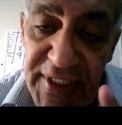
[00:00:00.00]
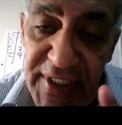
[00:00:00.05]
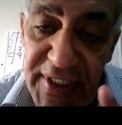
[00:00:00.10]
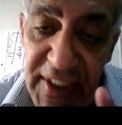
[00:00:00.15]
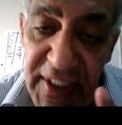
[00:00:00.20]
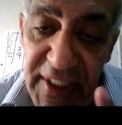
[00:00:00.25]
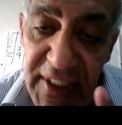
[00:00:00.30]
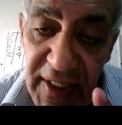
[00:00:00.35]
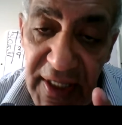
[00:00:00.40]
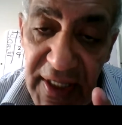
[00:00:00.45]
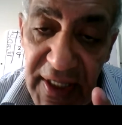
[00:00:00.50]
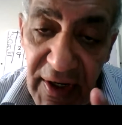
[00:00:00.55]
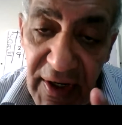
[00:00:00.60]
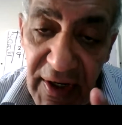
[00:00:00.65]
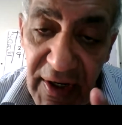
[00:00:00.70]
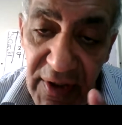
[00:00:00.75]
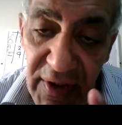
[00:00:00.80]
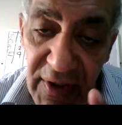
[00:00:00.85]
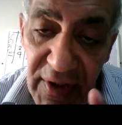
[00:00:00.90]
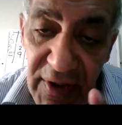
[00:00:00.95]

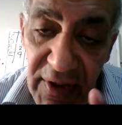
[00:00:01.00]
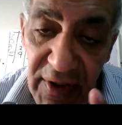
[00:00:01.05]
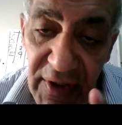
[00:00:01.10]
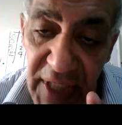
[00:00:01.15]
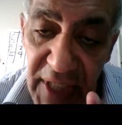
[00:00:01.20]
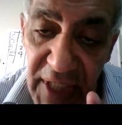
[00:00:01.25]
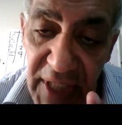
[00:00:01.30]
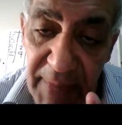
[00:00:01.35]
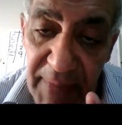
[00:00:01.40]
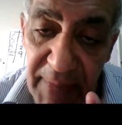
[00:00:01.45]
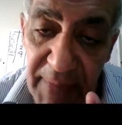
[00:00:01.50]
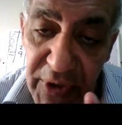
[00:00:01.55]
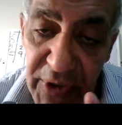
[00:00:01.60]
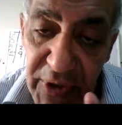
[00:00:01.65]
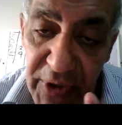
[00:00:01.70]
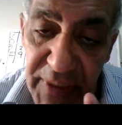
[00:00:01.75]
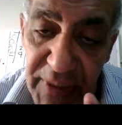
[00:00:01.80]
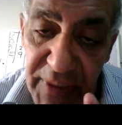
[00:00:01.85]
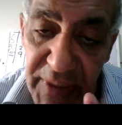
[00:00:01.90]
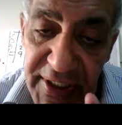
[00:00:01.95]
they appear to be
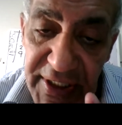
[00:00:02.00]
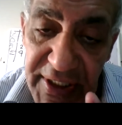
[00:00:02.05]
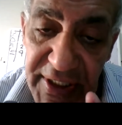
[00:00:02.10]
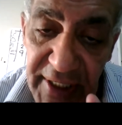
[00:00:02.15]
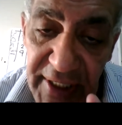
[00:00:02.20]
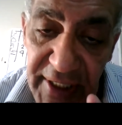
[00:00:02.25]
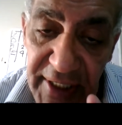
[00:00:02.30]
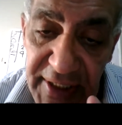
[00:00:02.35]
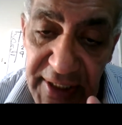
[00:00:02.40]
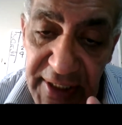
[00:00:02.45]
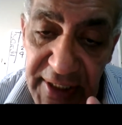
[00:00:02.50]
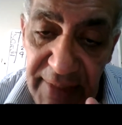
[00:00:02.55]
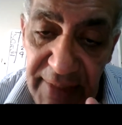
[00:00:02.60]
disconnected.